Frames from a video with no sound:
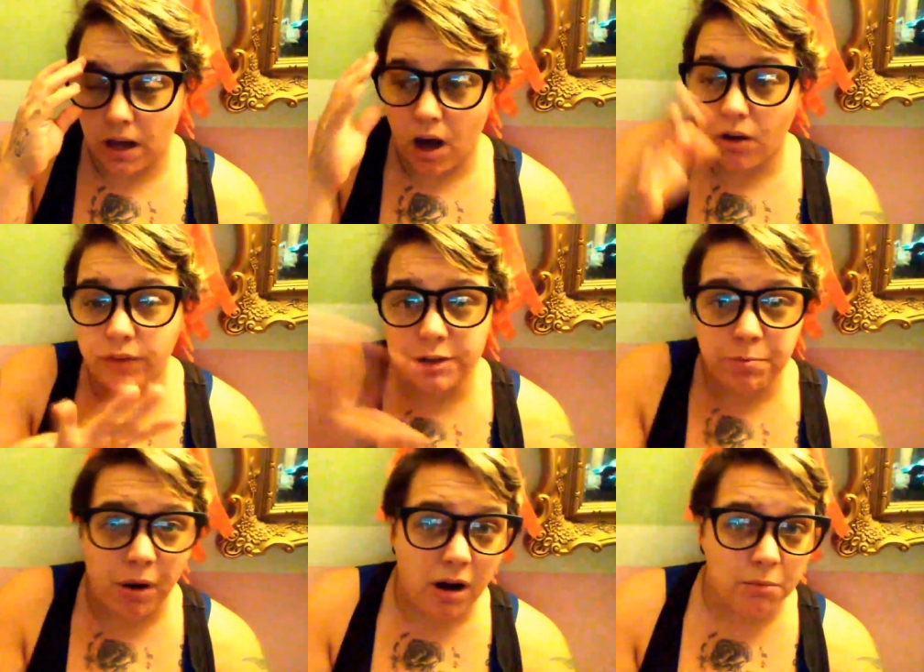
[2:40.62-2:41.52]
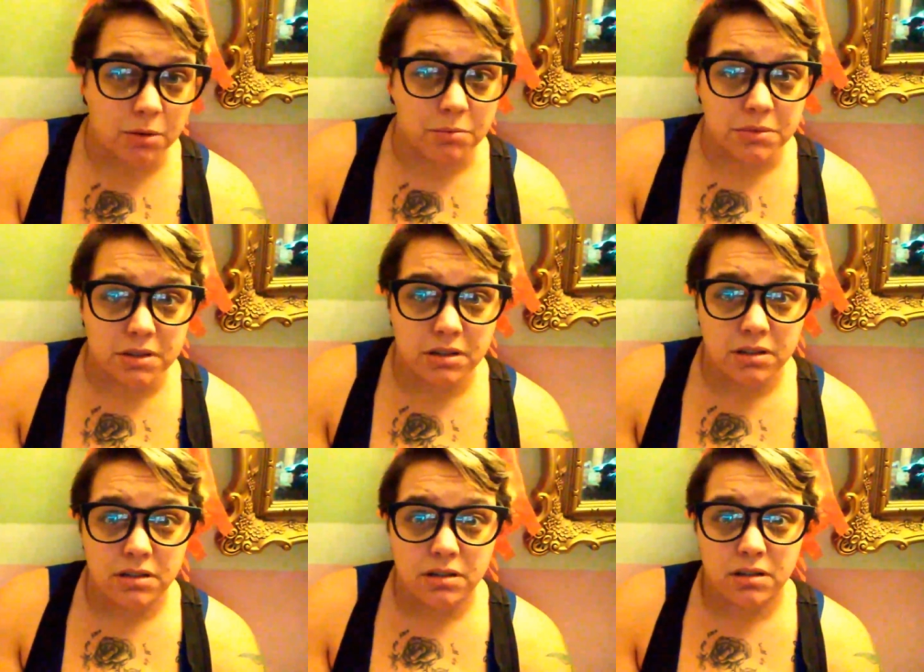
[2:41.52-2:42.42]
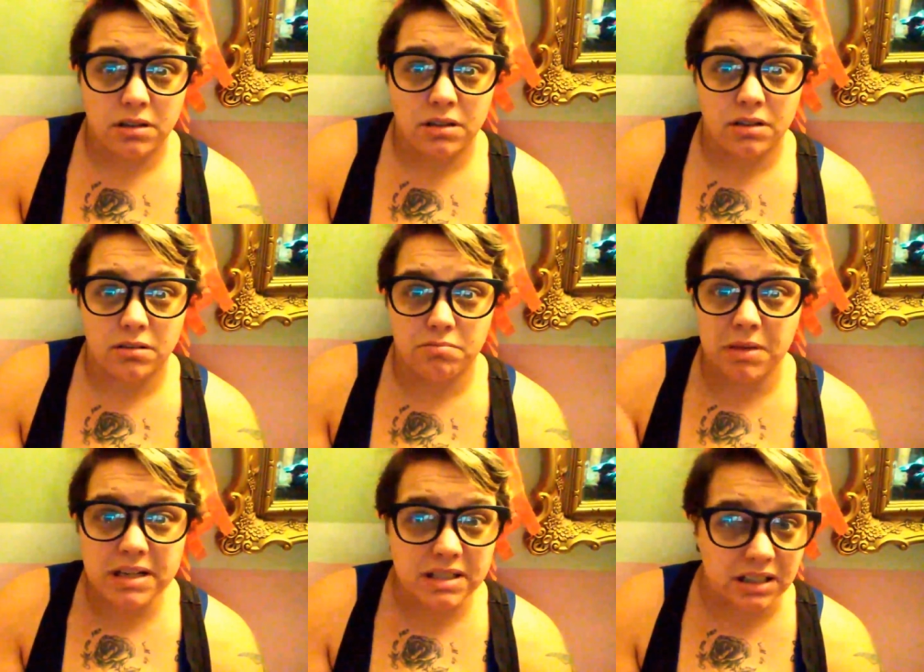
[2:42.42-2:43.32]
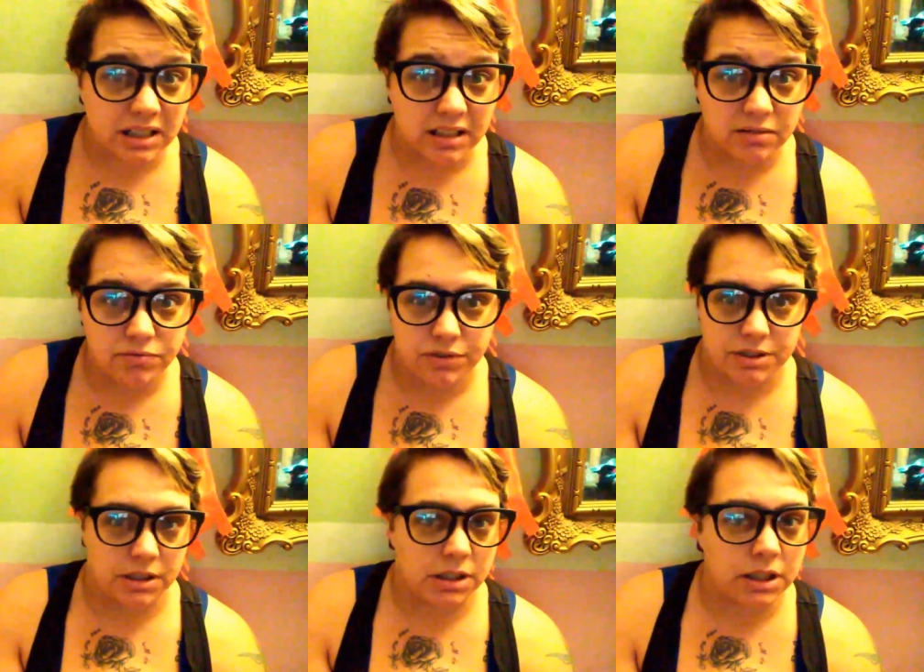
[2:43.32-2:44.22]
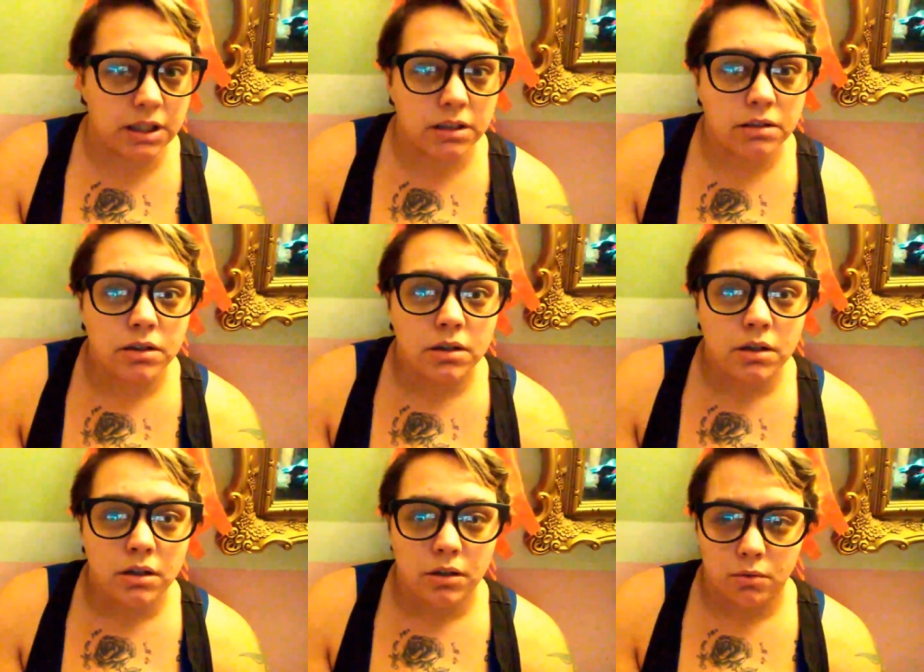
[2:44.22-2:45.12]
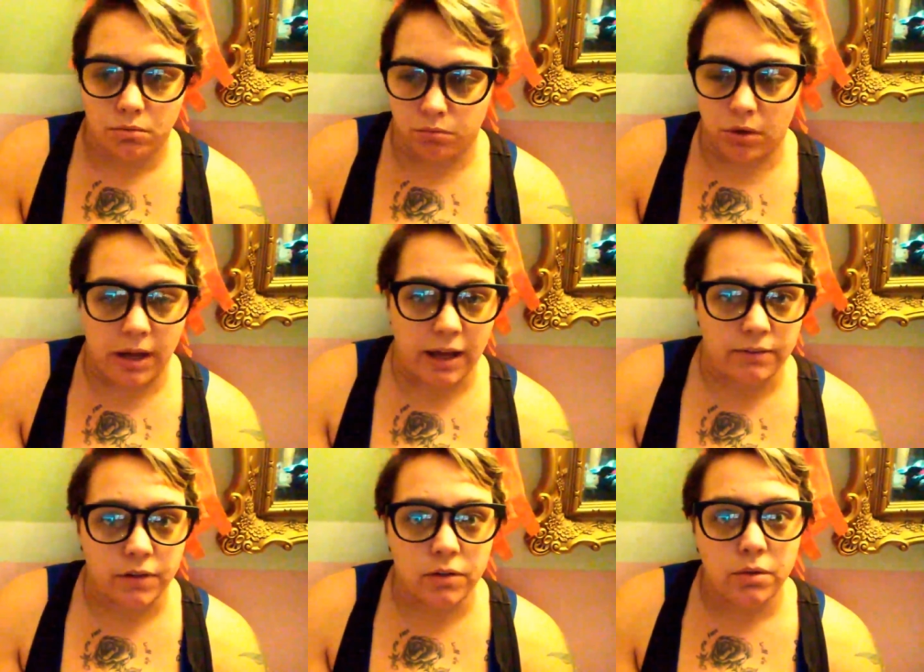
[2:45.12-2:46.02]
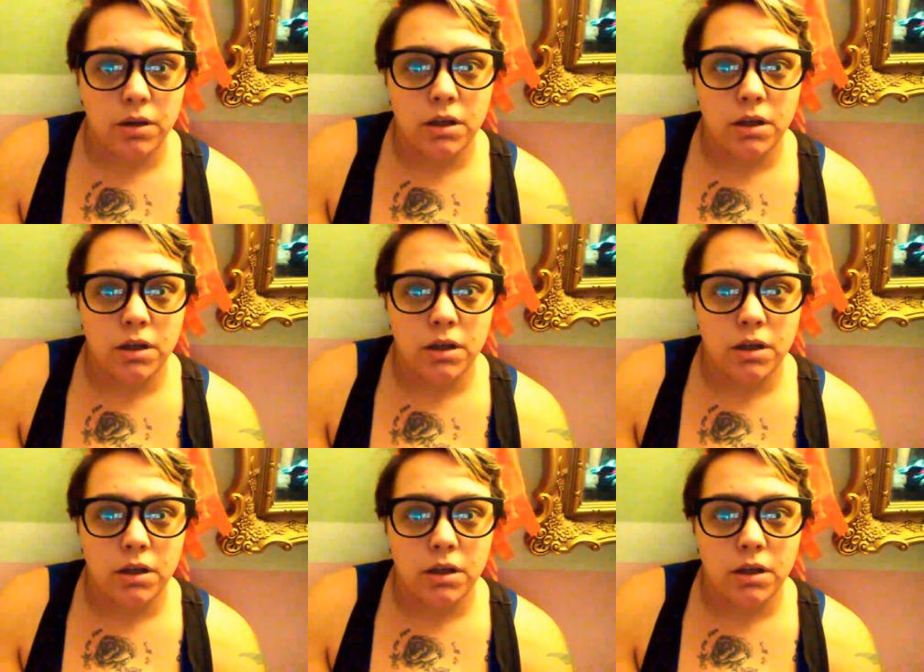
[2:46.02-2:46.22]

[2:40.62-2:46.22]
all these problems, mentally, physically, what have you,